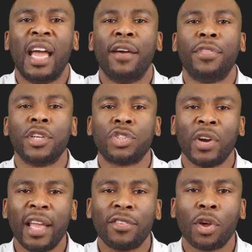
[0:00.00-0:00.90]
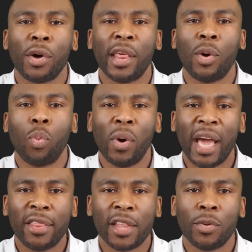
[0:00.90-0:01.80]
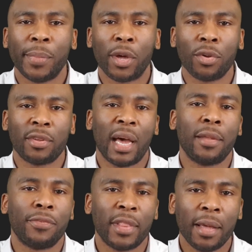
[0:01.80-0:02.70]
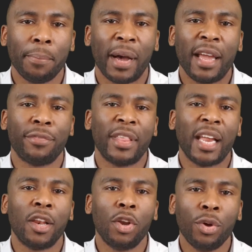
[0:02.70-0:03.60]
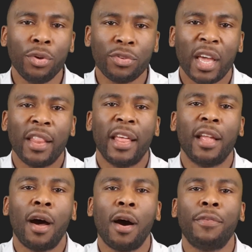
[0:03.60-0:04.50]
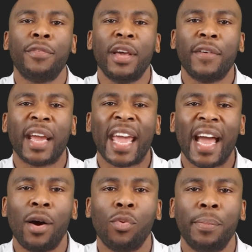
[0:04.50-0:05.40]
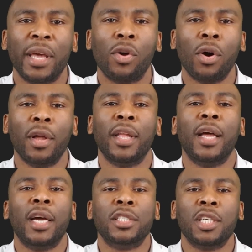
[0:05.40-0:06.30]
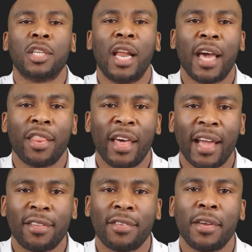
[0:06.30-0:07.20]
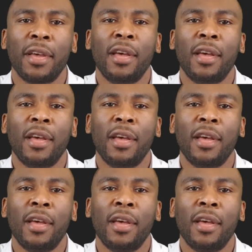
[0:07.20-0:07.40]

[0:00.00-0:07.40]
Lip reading: If the trades go their way, then it will be good times for them, but if they lose, then half of their account will be gone just like that.